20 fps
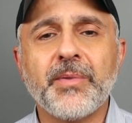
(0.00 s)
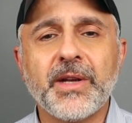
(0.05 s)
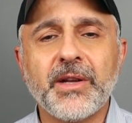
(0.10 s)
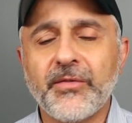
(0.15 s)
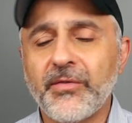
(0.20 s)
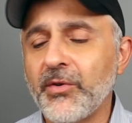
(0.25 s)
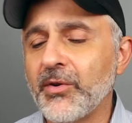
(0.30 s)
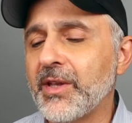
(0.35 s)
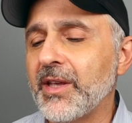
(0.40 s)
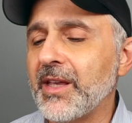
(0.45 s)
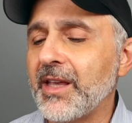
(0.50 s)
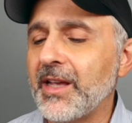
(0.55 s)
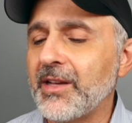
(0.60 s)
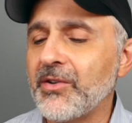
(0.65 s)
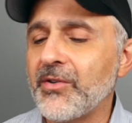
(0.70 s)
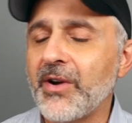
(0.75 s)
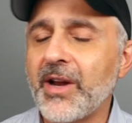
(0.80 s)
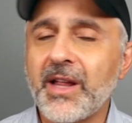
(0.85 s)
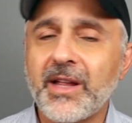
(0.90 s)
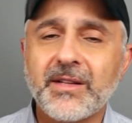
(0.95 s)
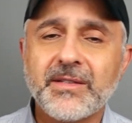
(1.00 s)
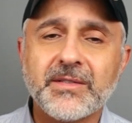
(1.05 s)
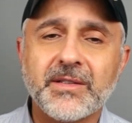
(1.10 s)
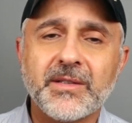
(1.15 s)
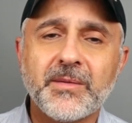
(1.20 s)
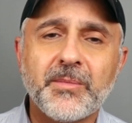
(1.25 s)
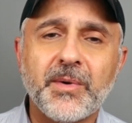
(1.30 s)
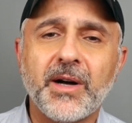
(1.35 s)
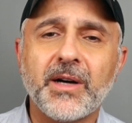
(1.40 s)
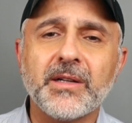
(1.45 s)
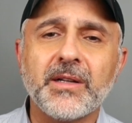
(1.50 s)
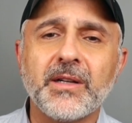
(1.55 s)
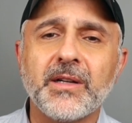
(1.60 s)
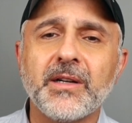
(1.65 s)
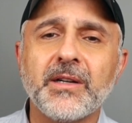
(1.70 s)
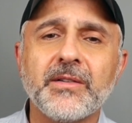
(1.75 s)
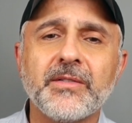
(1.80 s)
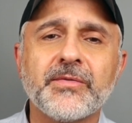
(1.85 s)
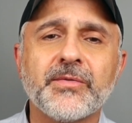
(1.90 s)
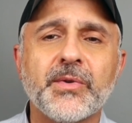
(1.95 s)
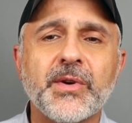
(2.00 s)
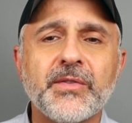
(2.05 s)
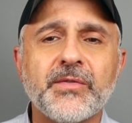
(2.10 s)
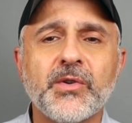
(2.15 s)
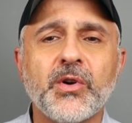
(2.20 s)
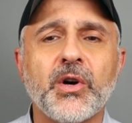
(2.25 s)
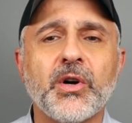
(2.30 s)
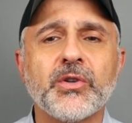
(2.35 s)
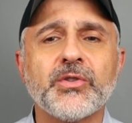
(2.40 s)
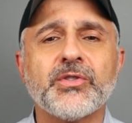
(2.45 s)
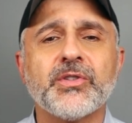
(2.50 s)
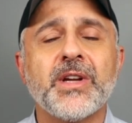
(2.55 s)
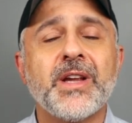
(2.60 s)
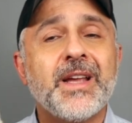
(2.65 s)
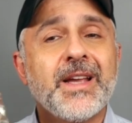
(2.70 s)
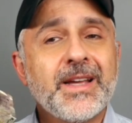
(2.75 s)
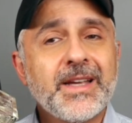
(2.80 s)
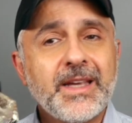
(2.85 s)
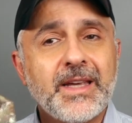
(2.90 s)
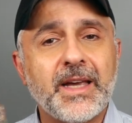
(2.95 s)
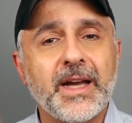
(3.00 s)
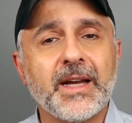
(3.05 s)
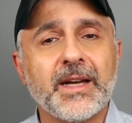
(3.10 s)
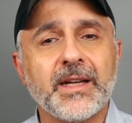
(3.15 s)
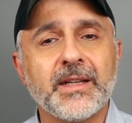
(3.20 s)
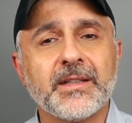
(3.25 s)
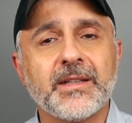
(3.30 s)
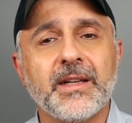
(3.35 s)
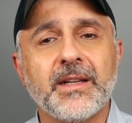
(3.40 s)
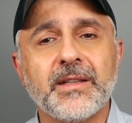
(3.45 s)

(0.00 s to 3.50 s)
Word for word: But if you can get your hands on a bottle of Rive Gauche, get it.